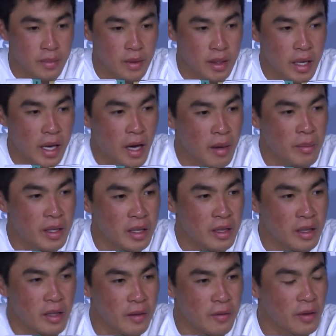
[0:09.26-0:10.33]
Yeah, I mean,
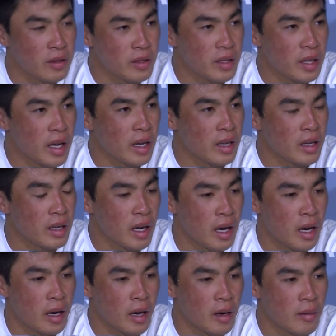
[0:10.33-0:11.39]
the first set,
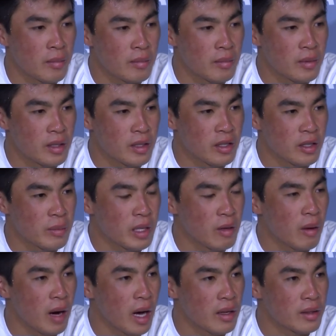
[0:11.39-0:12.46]
it took me a
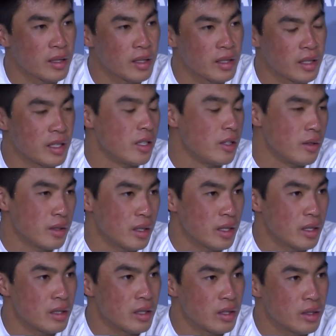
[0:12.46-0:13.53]
while to get used to the
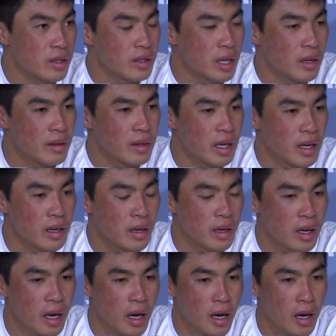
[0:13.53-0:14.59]
conditions out there.
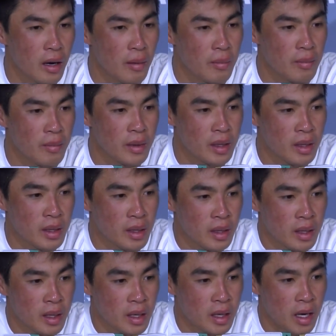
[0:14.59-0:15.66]

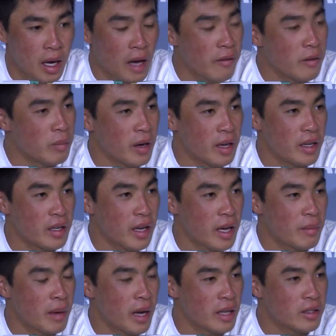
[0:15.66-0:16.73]
I haven't played a
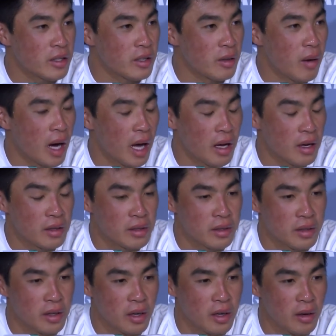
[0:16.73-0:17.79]
night match in a while,
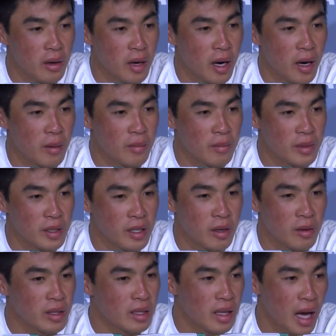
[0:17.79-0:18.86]
so you know,
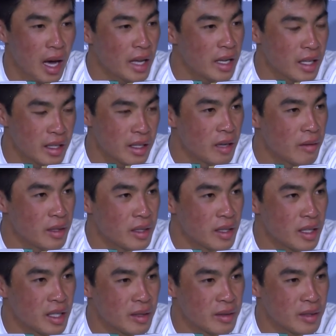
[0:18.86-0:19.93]
with the lighting and
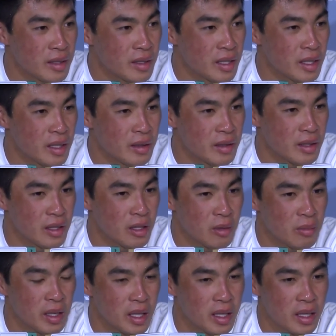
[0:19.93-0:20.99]
everything, it was a little
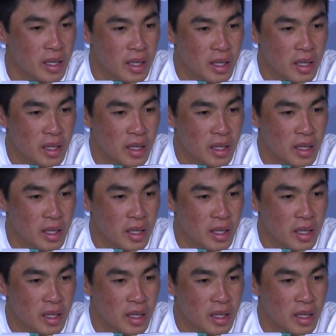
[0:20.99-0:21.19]
bit